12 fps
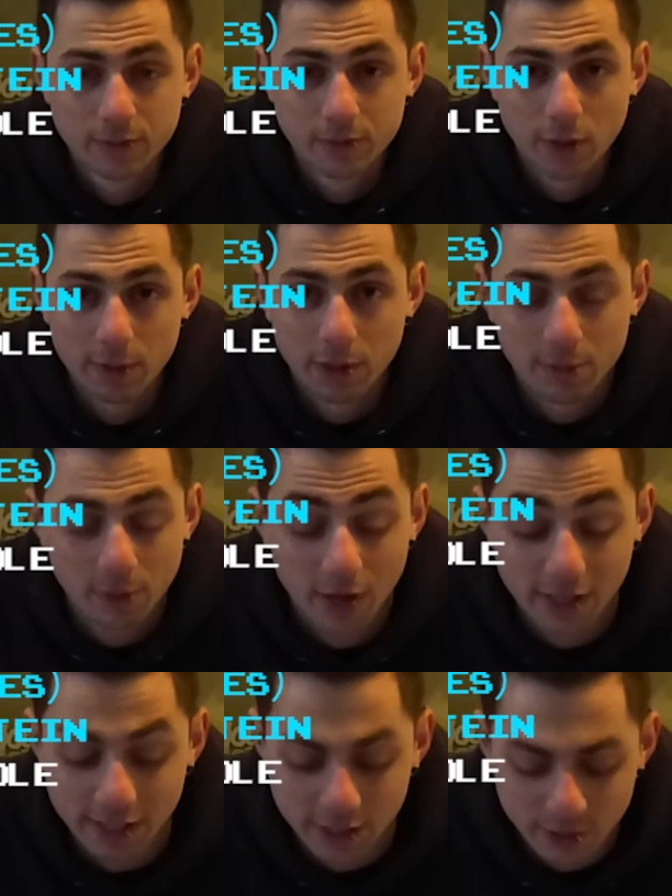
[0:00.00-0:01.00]
I'll be
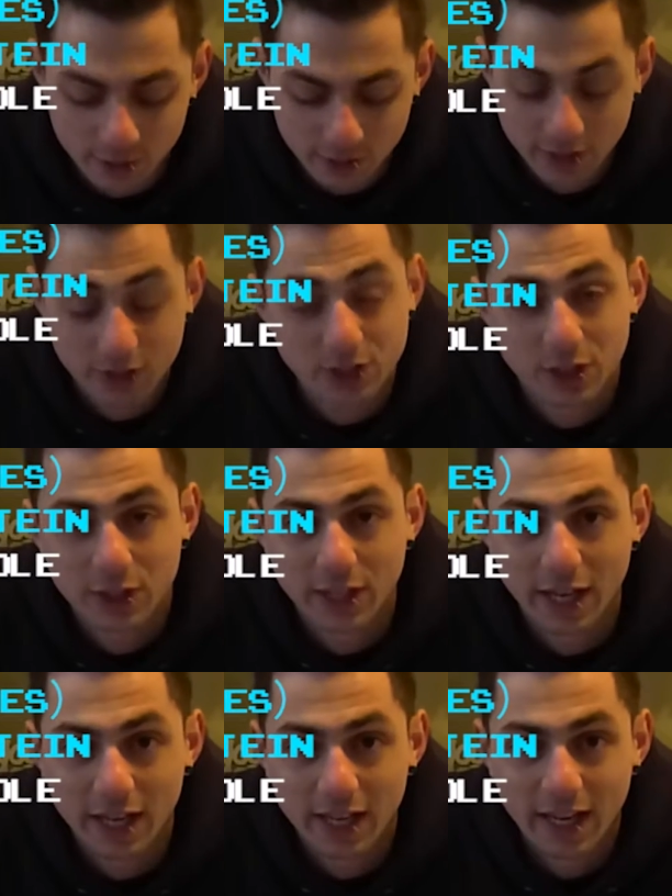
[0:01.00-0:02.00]
combining it all and I'll show you
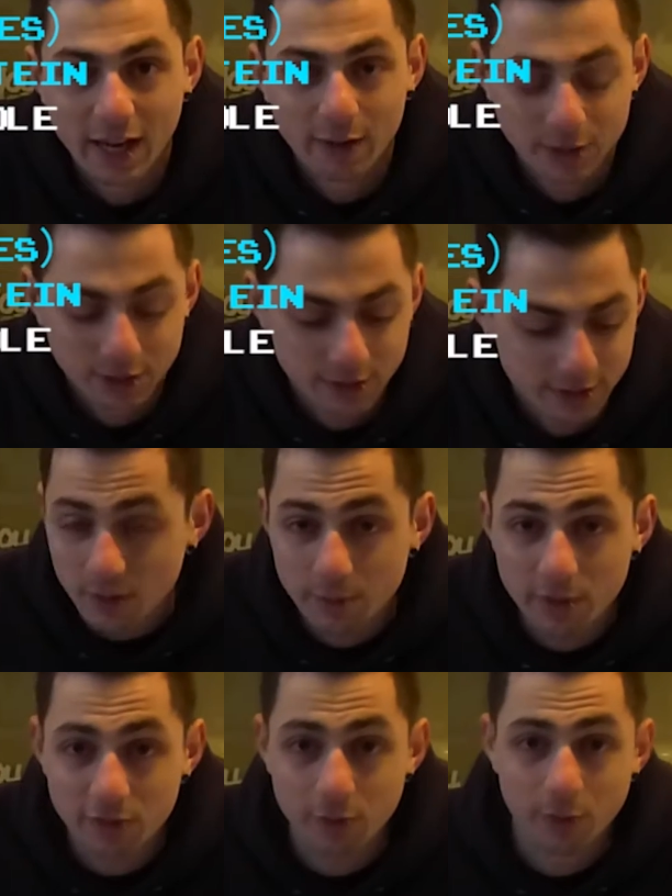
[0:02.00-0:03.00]
how I do it.
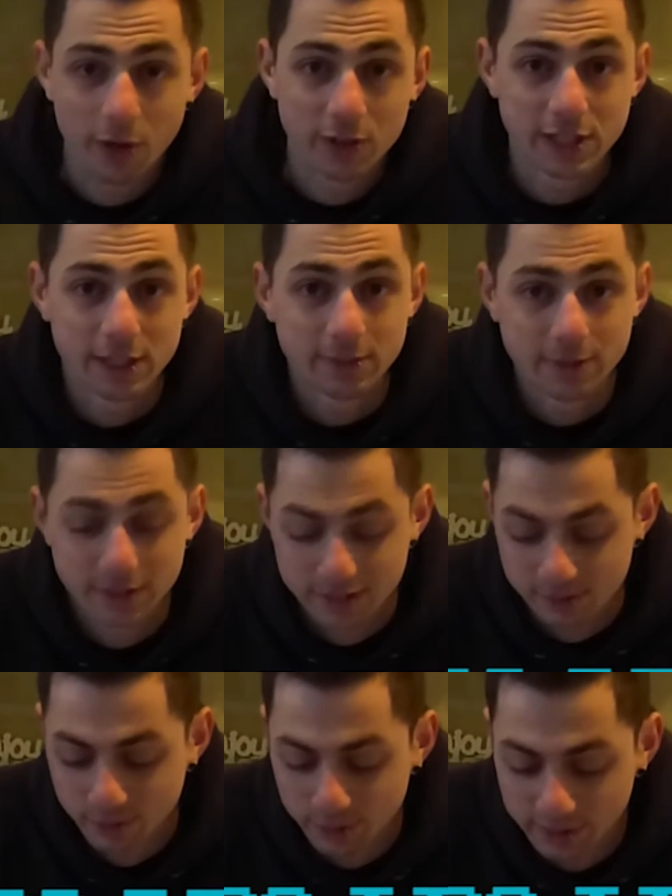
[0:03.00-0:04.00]
Bit of a pro tip,
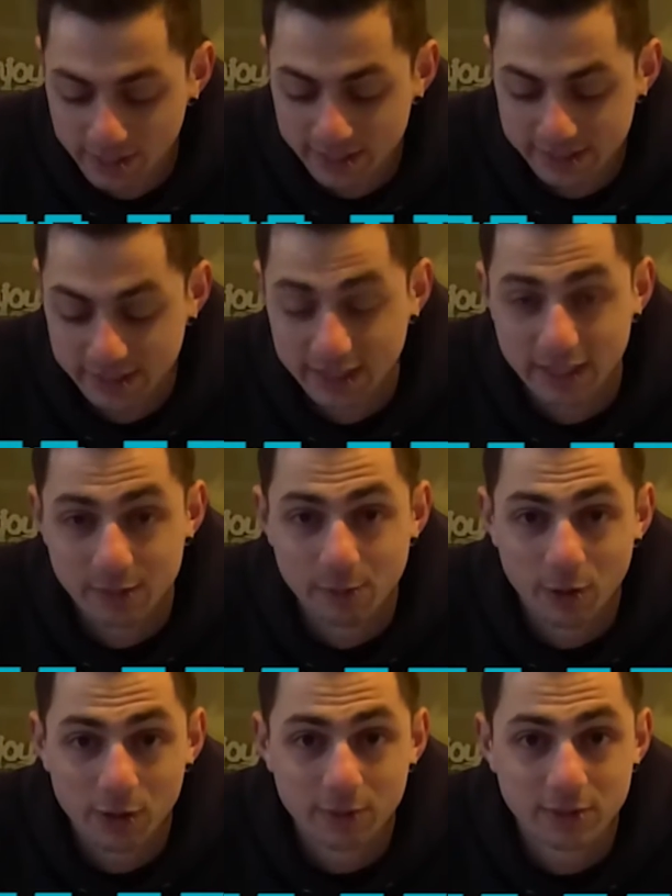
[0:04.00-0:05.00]
put the eggs in at the
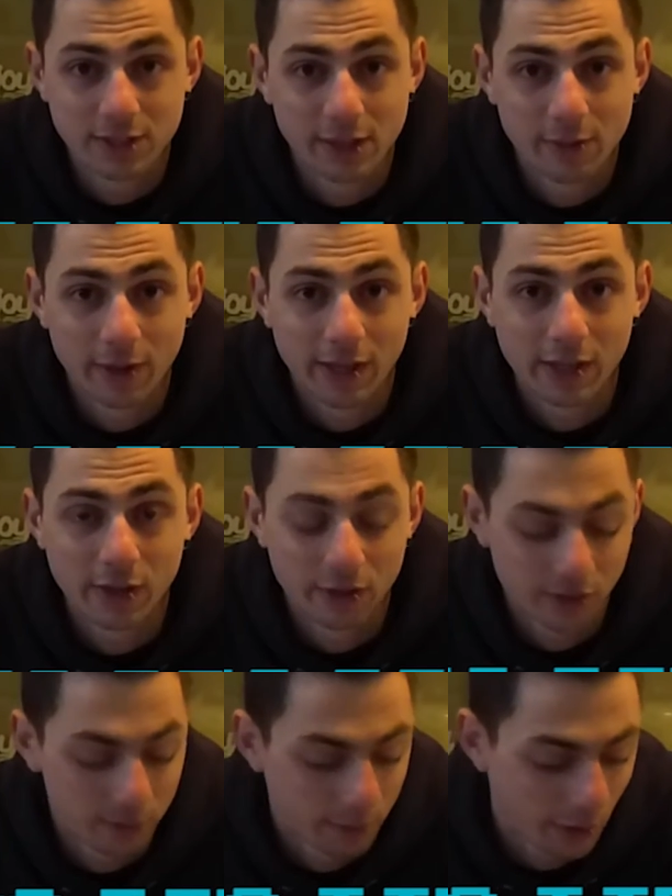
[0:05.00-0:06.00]
bottom so that way
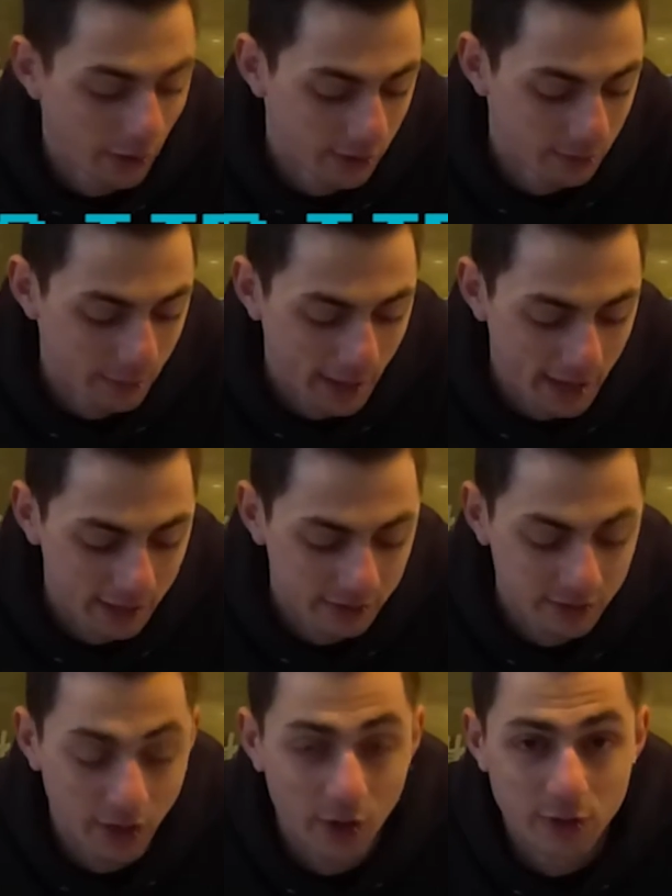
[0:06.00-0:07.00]
the powder
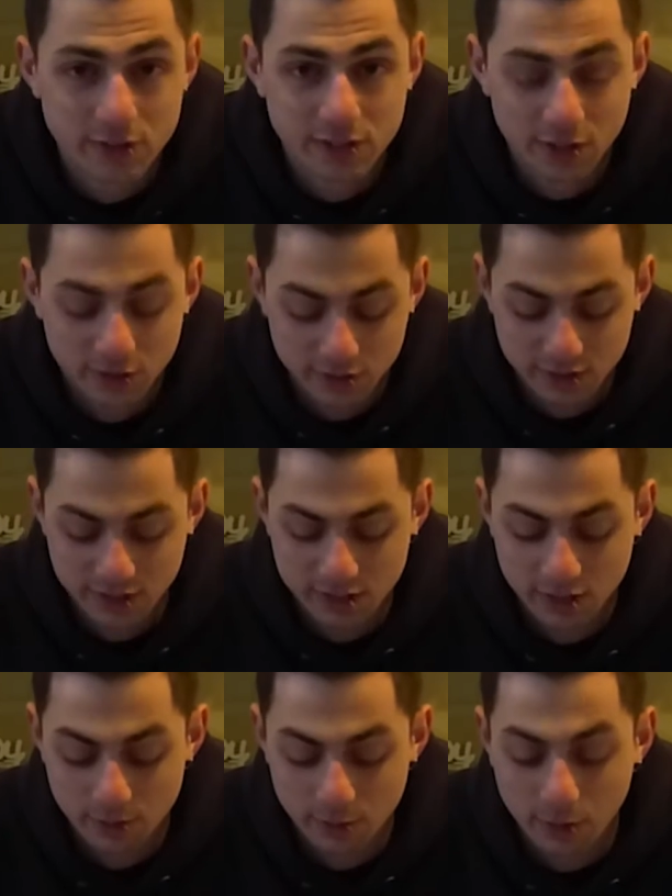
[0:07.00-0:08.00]
and the oats don't stick
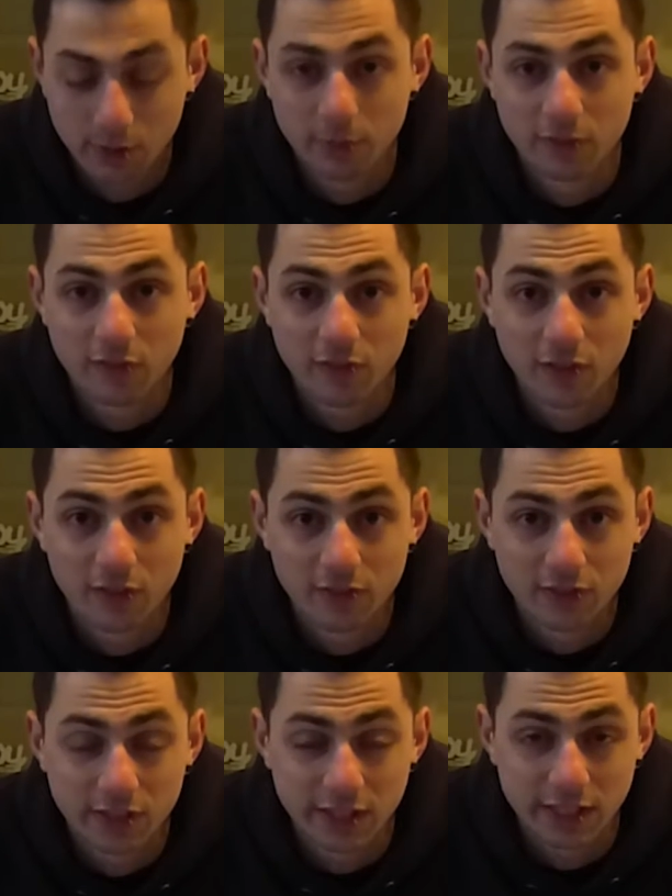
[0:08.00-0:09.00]
to the bottom of
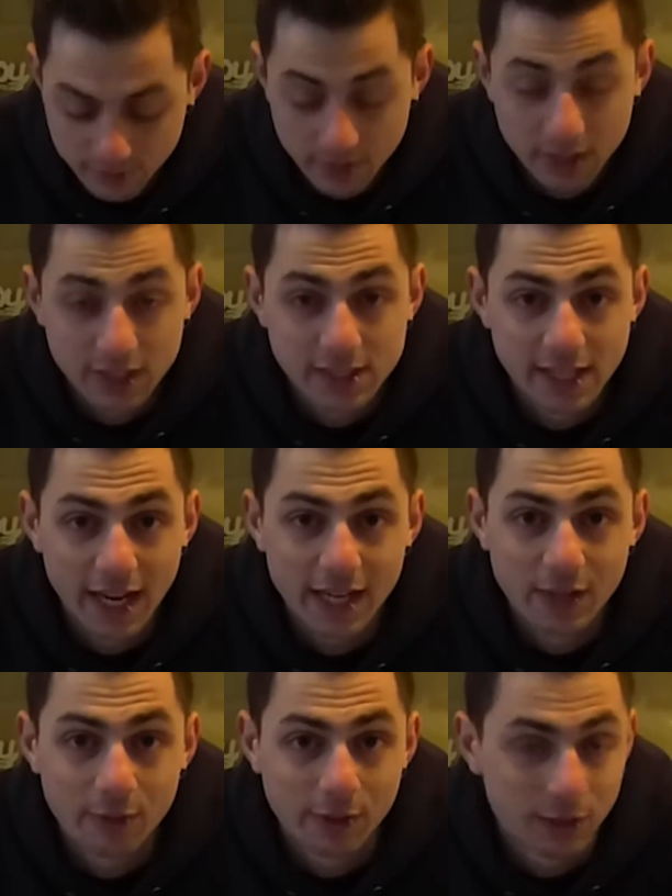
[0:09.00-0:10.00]
the
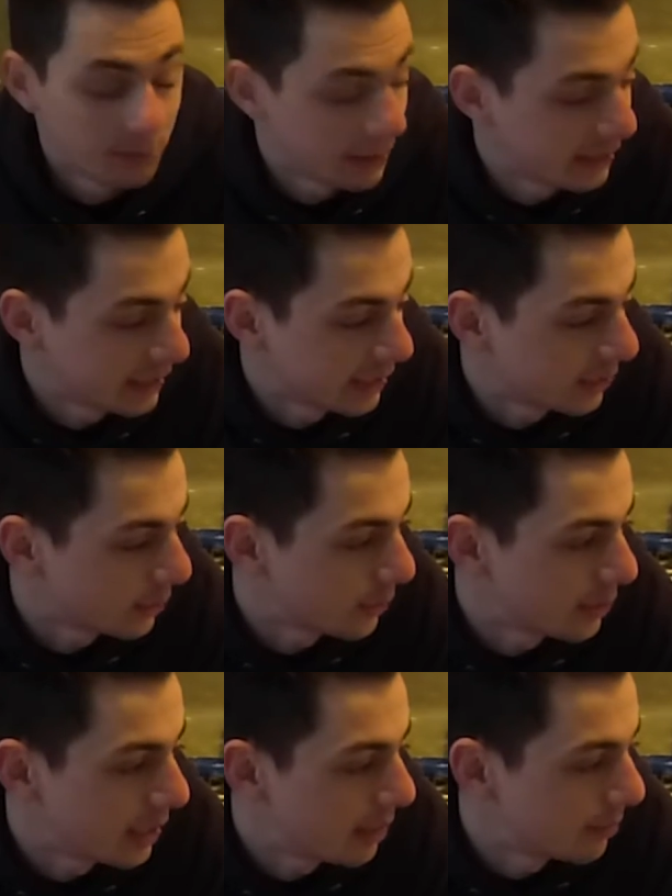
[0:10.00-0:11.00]
container when you're blending it
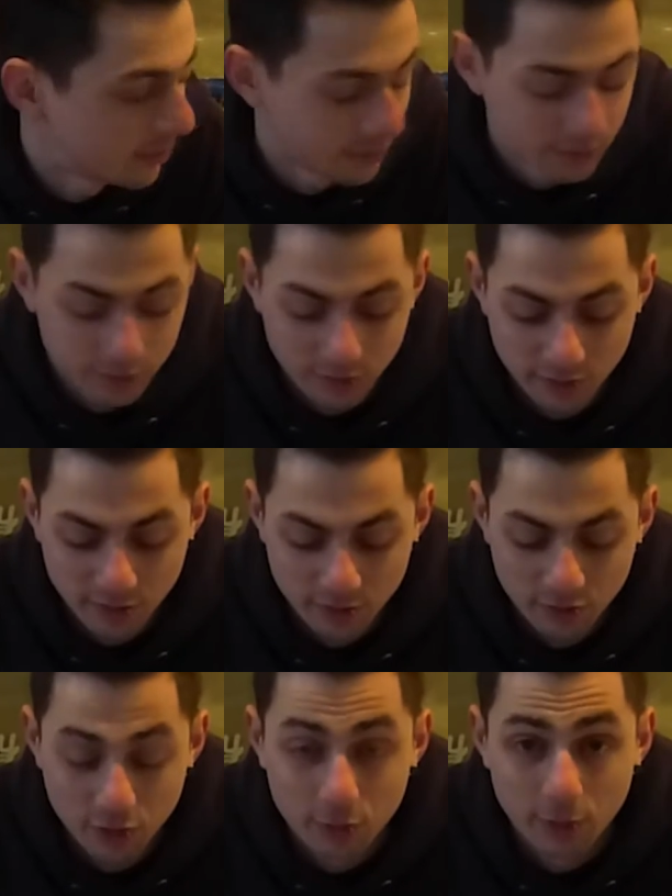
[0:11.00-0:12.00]
all up with the
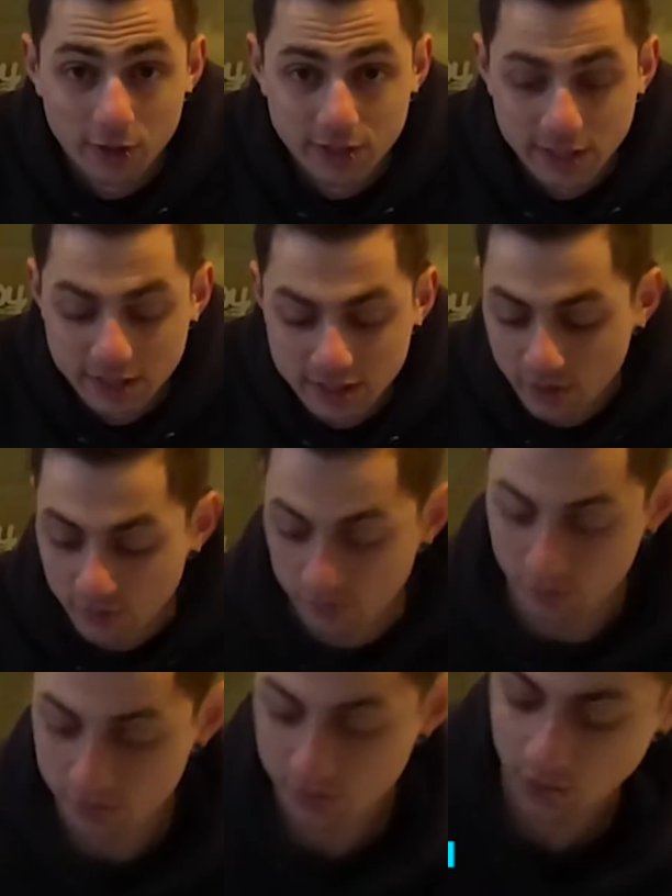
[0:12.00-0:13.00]
food processor.
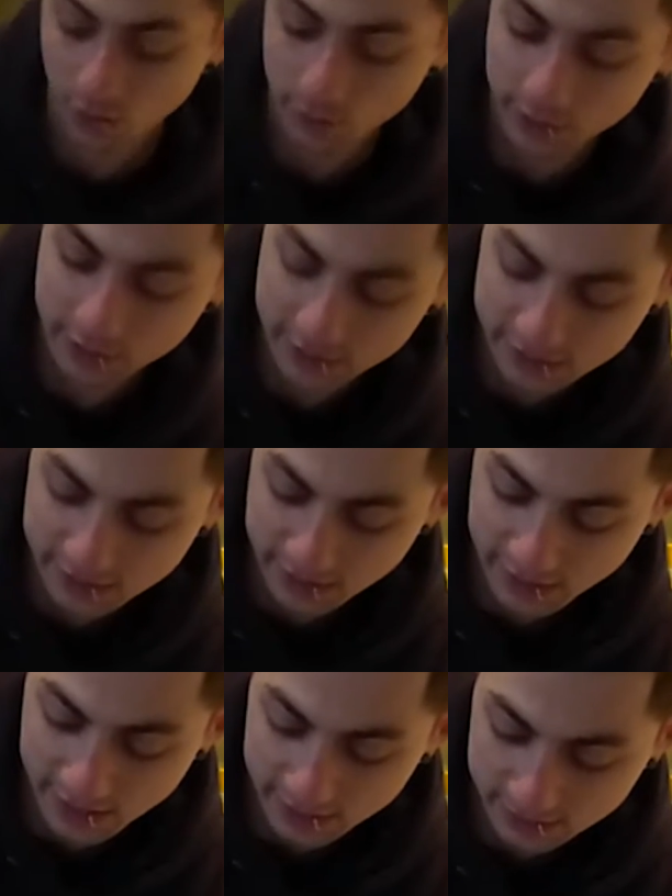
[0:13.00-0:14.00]
First to go in is the
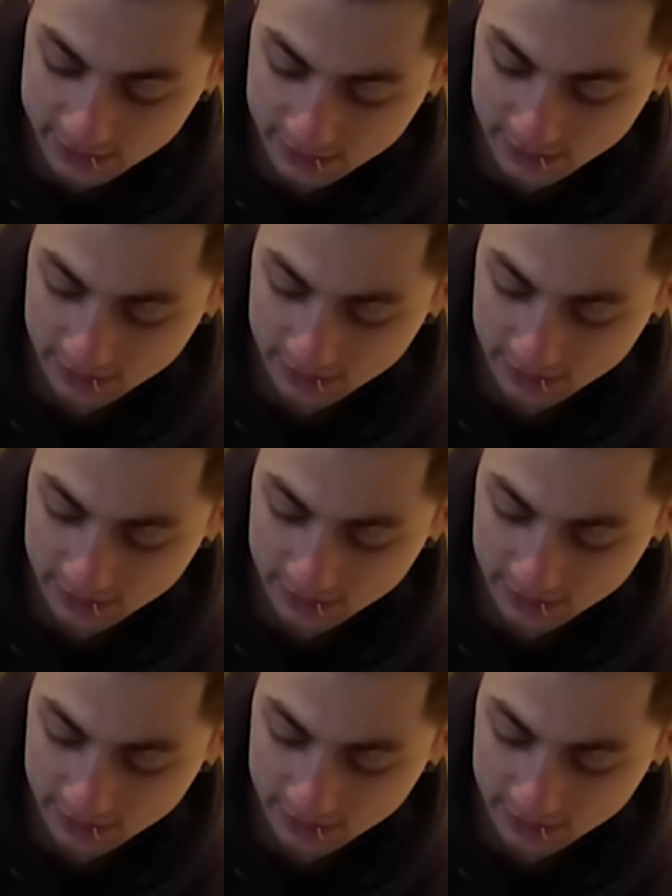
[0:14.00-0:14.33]
eggs.